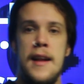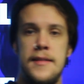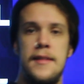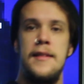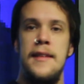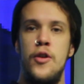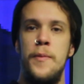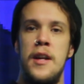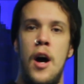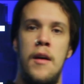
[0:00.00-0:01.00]
that is a little
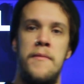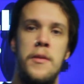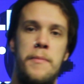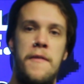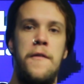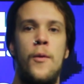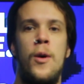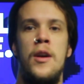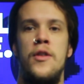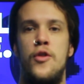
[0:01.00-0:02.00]
bit of the
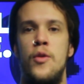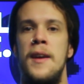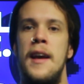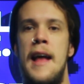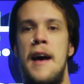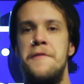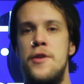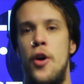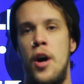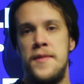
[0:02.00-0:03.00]
before, during, and
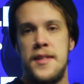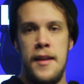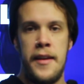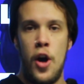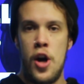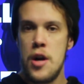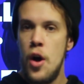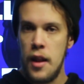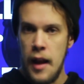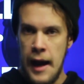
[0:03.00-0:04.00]
after of selling art
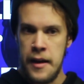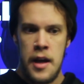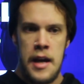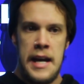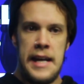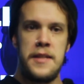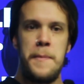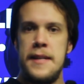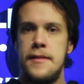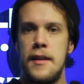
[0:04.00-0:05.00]
online. It's
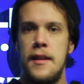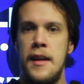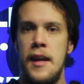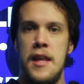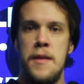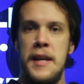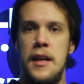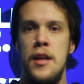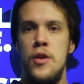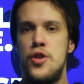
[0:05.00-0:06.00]
basically, in the
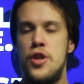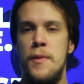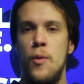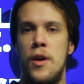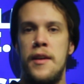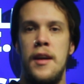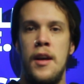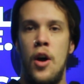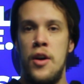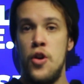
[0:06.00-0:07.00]
beginning you should be
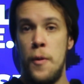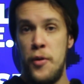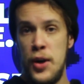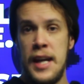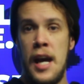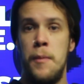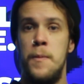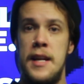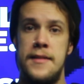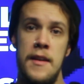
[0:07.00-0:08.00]
working on your pre-game.
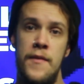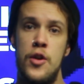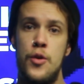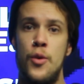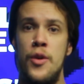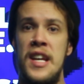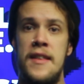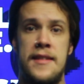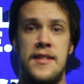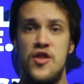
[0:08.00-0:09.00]
That's inventory,
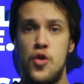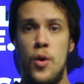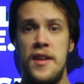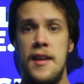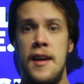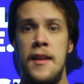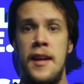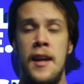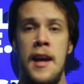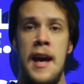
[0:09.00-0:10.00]
that's
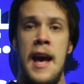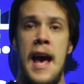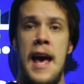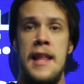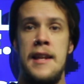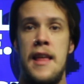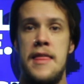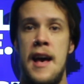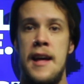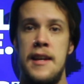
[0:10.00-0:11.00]
storytelling, and
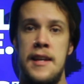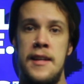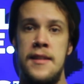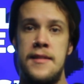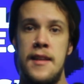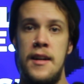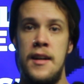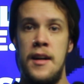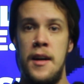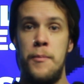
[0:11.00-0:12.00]
that is
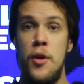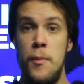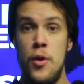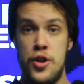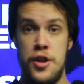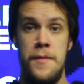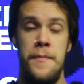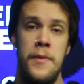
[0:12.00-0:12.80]
promotion.